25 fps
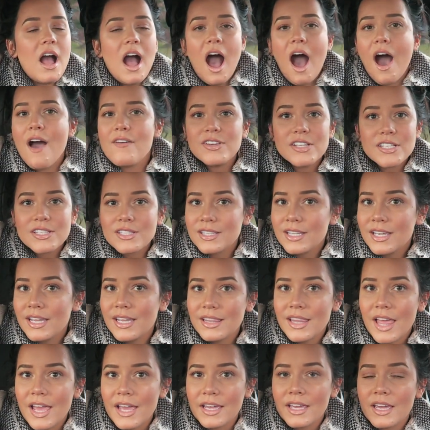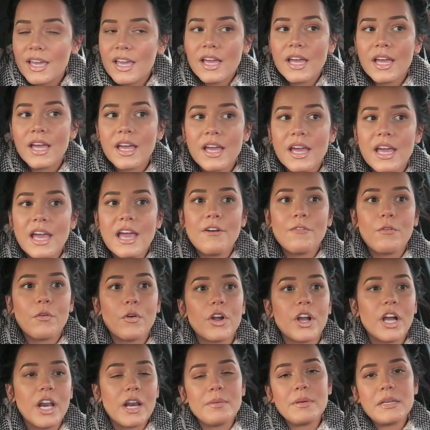obviously, like, if
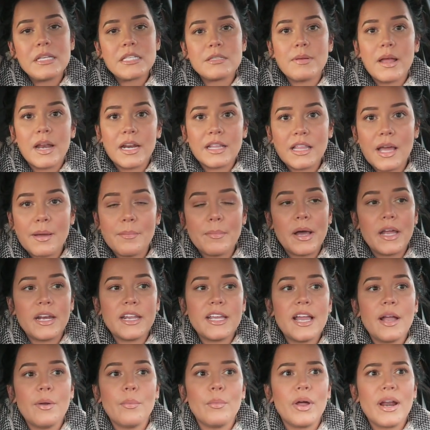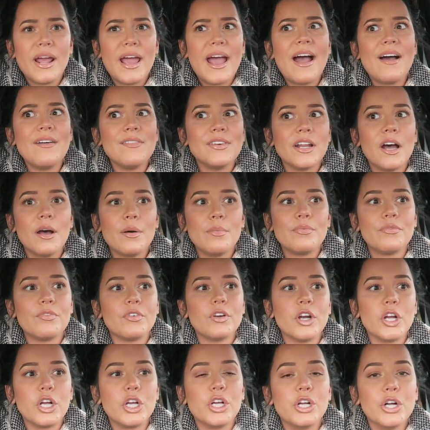we're gonna be spending that money, I wanna have it up
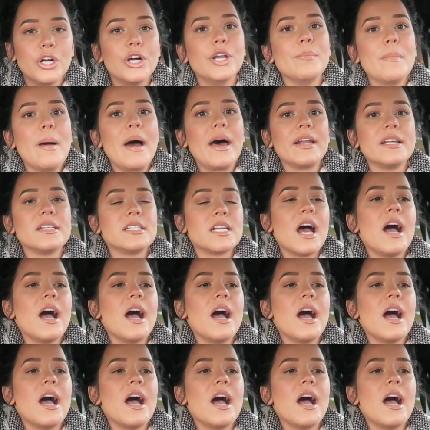for a good amount of